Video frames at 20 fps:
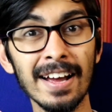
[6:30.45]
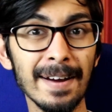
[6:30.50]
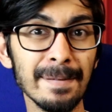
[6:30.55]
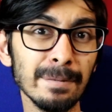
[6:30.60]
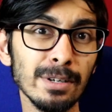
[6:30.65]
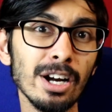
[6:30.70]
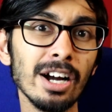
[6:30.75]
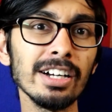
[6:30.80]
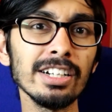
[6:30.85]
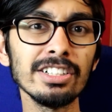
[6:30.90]

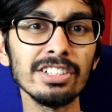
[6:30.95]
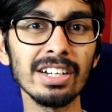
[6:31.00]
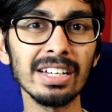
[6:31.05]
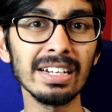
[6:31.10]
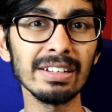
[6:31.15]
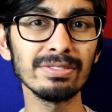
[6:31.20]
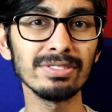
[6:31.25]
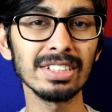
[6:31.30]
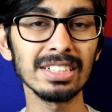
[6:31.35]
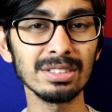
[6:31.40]
I'm not
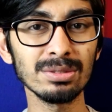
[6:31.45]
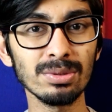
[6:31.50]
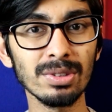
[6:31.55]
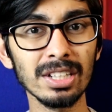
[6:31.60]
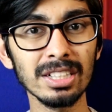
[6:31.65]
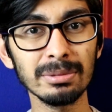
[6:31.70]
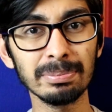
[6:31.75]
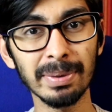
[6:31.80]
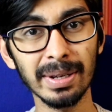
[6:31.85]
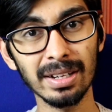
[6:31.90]
sure if this
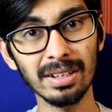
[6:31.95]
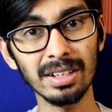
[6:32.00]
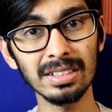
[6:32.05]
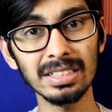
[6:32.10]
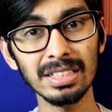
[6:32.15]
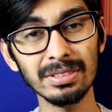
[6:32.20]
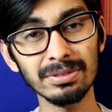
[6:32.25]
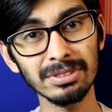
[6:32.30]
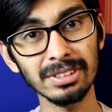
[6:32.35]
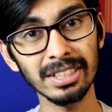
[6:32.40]
was
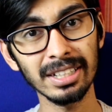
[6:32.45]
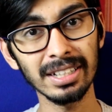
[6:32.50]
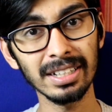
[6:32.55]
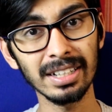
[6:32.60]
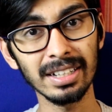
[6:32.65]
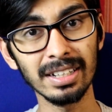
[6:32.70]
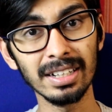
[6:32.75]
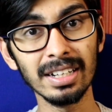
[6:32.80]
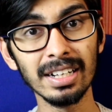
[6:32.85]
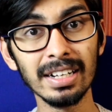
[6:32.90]
because of
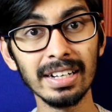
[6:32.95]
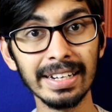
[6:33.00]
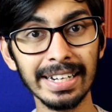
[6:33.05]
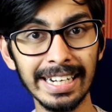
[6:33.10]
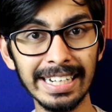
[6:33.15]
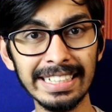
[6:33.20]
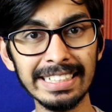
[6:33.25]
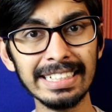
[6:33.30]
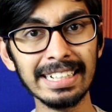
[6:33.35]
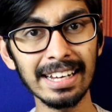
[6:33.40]
the
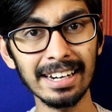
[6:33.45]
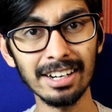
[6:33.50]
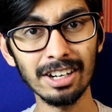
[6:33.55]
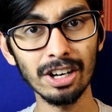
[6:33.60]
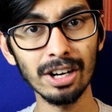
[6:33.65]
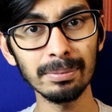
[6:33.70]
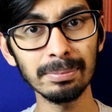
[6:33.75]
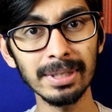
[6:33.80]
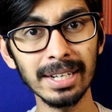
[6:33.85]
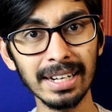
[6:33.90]

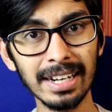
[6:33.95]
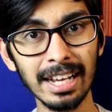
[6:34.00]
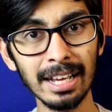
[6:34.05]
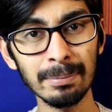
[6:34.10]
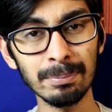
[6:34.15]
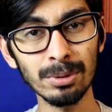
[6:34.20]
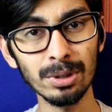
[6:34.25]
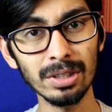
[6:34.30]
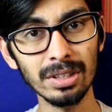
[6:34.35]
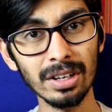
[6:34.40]
intercom that
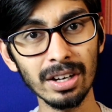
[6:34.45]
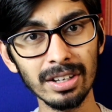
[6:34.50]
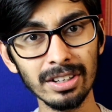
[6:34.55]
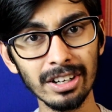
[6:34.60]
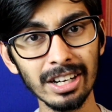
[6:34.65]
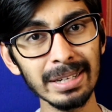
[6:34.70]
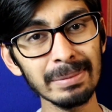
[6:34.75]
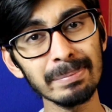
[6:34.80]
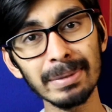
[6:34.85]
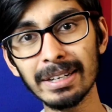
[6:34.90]
I put or
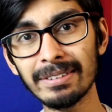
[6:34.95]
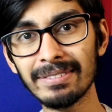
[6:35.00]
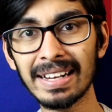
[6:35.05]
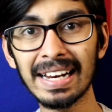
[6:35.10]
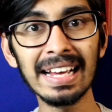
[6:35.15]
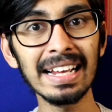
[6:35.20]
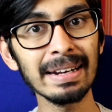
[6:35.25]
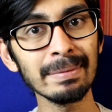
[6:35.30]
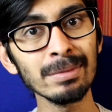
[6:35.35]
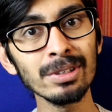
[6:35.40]
not, but
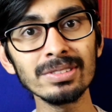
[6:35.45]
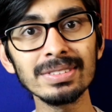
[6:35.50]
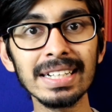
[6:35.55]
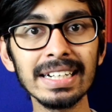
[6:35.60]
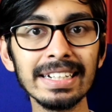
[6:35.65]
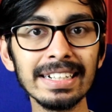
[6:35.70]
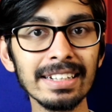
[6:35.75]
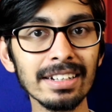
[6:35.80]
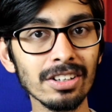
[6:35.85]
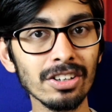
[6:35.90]
when I remove
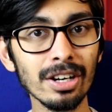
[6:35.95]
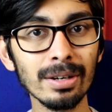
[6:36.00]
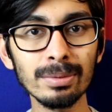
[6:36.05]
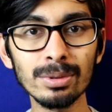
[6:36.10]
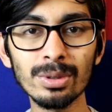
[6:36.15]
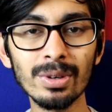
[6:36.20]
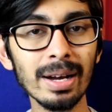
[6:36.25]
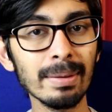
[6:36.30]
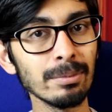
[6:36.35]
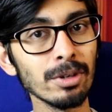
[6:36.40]
the
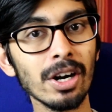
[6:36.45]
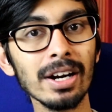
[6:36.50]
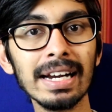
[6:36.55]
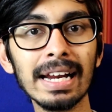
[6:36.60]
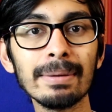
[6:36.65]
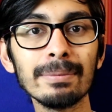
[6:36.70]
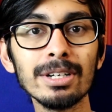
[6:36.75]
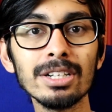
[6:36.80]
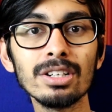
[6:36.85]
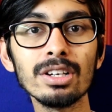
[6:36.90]
intercom too, I'm
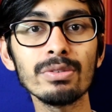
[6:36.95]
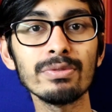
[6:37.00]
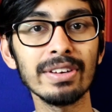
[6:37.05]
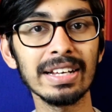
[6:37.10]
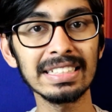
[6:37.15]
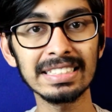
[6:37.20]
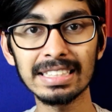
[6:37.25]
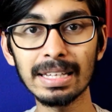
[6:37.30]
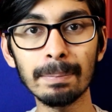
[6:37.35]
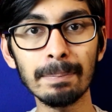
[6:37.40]
not able to
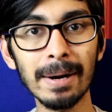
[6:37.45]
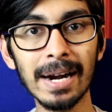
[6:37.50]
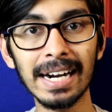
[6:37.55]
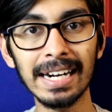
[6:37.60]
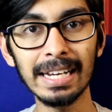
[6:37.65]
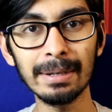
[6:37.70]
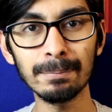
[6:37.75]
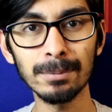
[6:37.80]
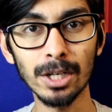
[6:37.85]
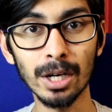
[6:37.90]
fix the
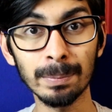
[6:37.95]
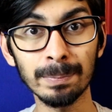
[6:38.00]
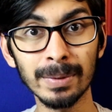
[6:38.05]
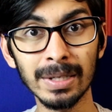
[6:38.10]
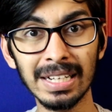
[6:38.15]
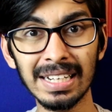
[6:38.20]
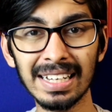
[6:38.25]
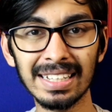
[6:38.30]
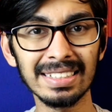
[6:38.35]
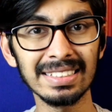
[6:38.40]
padding
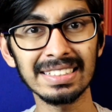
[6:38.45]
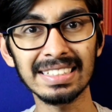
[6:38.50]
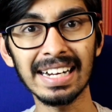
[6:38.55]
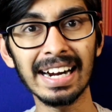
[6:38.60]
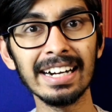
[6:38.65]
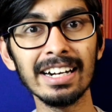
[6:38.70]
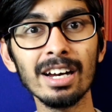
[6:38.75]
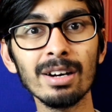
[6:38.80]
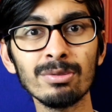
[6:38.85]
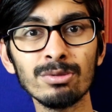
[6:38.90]
properly and it's
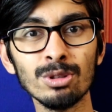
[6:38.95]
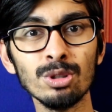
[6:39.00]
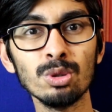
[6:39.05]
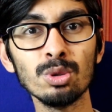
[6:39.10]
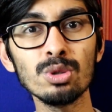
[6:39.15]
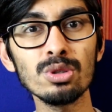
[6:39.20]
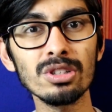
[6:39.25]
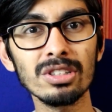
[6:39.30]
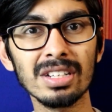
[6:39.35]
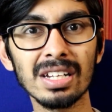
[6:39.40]
kind of
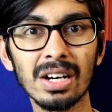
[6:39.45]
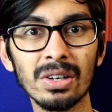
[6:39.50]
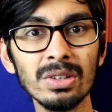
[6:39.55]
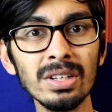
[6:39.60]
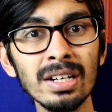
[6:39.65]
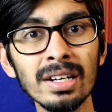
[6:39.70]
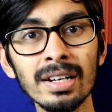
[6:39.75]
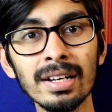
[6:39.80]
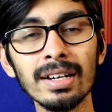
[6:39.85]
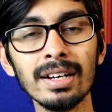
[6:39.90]
loose
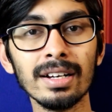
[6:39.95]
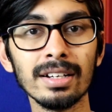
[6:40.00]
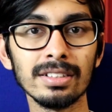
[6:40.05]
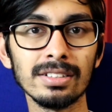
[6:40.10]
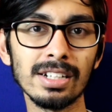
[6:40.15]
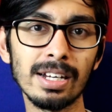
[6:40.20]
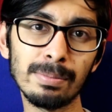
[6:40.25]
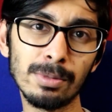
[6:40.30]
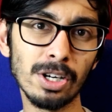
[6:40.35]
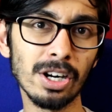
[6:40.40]
down.
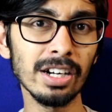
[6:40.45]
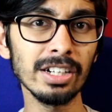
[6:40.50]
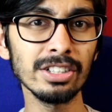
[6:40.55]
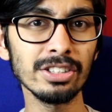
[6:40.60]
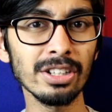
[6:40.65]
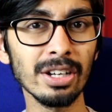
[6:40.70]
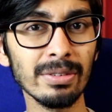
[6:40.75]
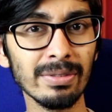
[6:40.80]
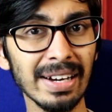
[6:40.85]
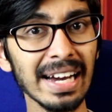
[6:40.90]
Now I'm not
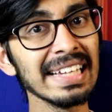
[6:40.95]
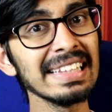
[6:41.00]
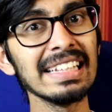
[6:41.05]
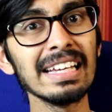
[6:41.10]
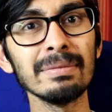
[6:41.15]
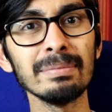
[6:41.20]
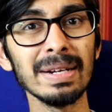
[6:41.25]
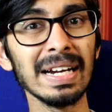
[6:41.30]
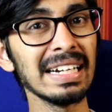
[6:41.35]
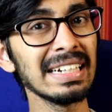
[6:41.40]
sure why
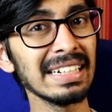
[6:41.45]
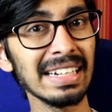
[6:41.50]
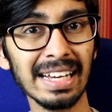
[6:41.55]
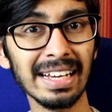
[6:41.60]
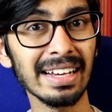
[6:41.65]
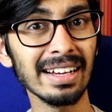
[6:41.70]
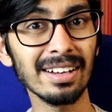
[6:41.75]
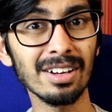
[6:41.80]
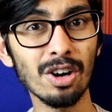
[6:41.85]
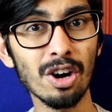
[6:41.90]
they made
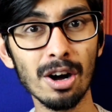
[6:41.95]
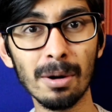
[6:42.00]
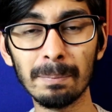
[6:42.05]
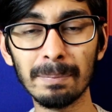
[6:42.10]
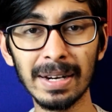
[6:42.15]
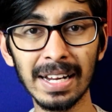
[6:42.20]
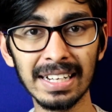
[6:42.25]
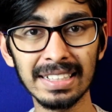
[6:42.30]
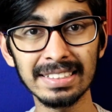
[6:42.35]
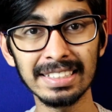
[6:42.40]
like a
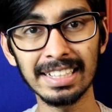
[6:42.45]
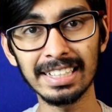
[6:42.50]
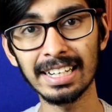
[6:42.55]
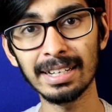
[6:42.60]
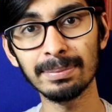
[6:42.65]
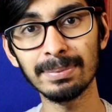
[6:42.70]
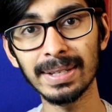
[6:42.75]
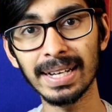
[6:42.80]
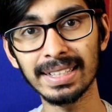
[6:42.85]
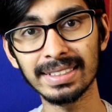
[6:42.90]
complex
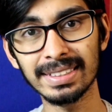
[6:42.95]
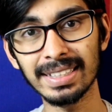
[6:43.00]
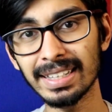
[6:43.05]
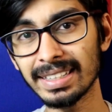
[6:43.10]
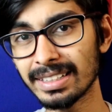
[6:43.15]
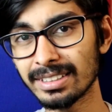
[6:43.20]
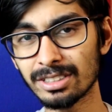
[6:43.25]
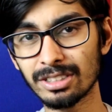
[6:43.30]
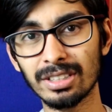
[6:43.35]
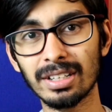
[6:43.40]
setup like
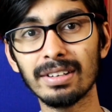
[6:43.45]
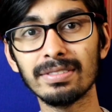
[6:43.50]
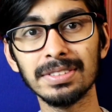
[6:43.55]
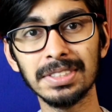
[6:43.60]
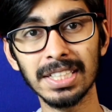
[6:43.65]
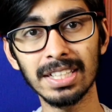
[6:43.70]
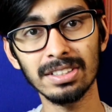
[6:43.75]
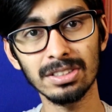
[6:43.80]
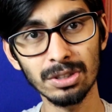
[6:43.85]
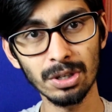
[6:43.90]
that. It should
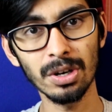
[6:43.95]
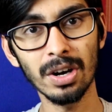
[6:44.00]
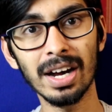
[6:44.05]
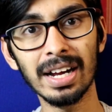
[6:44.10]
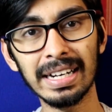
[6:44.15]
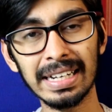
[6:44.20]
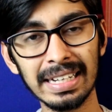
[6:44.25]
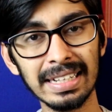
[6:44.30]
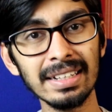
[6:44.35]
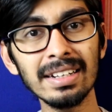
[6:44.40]
have just
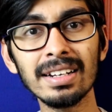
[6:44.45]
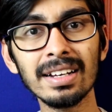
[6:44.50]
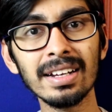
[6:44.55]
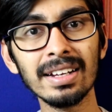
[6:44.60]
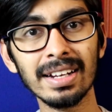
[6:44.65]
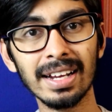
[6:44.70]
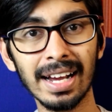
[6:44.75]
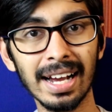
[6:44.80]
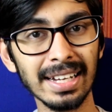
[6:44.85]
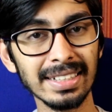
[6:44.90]
gone in
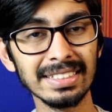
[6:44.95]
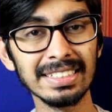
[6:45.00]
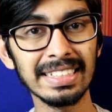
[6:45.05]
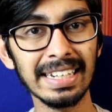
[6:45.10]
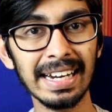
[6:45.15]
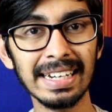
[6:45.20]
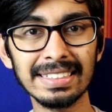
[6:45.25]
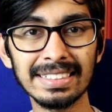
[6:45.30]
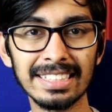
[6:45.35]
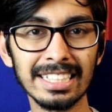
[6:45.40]
and
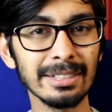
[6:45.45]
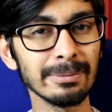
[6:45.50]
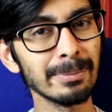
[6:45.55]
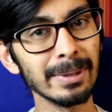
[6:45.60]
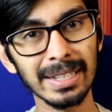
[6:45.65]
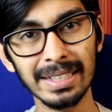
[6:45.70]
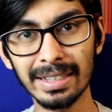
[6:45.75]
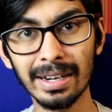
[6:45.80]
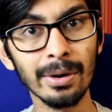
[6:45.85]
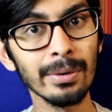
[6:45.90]
stayed there,
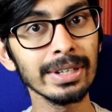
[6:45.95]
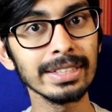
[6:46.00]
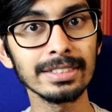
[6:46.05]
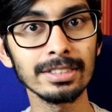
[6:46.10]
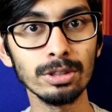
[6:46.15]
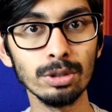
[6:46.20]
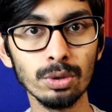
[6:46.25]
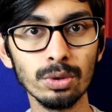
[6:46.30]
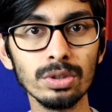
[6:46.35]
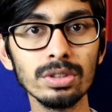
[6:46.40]
but now
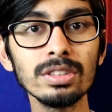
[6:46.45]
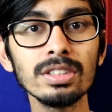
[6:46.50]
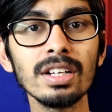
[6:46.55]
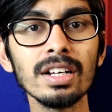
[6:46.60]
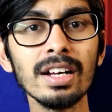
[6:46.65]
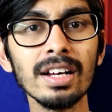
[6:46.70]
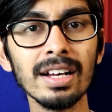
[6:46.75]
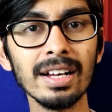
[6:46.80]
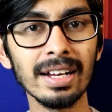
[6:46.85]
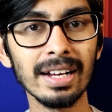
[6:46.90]
it's
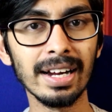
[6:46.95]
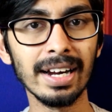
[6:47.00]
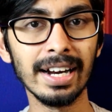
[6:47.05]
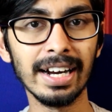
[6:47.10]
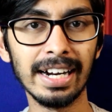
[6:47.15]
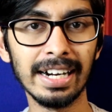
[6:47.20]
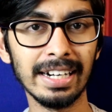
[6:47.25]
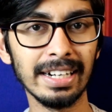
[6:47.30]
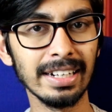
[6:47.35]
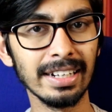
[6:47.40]
loose
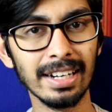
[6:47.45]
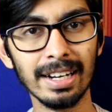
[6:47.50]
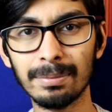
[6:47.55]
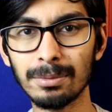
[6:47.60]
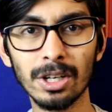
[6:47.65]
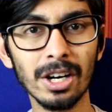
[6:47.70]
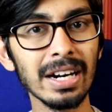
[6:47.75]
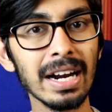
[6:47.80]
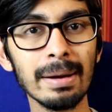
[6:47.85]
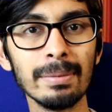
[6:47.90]
and
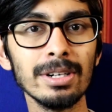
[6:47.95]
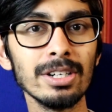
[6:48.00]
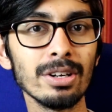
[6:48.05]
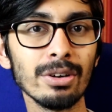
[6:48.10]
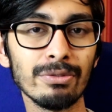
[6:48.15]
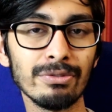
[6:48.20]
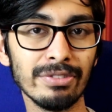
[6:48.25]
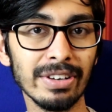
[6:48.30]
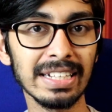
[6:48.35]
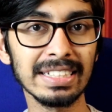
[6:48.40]
I'm not able
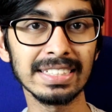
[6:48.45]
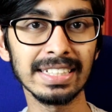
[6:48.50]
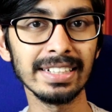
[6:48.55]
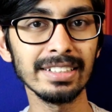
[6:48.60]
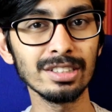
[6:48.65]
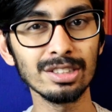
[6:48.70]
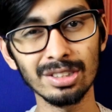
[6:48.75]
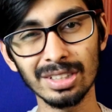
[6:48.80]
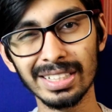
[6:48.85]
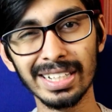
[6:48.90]
to fix
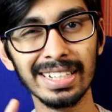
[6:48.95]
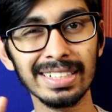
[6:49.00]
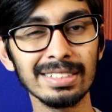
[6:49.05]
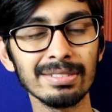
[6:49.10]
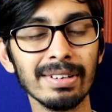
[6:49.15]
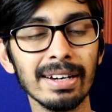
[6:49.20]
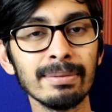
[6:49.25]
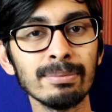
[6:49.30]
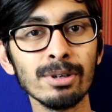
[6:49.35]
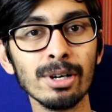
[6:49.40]
it. So that
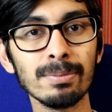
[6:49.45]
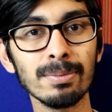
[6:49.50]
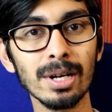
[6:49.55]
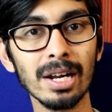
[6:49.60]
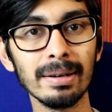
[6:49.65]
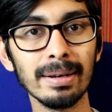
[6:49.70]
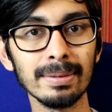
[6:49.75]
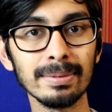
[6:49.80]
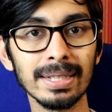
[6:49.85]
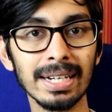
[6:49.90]
is one more
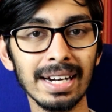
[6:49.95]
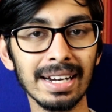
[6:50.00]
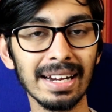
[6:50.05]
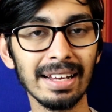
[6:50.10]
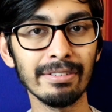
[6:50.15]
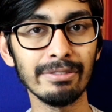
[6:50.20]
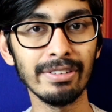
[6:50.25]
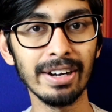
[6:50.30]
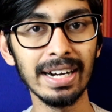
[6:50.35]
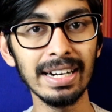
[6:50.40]
problem that
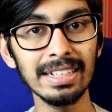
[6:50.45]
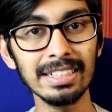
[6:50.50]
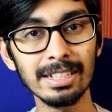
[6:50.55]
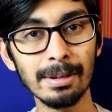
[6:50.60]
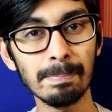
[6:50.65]
I felt.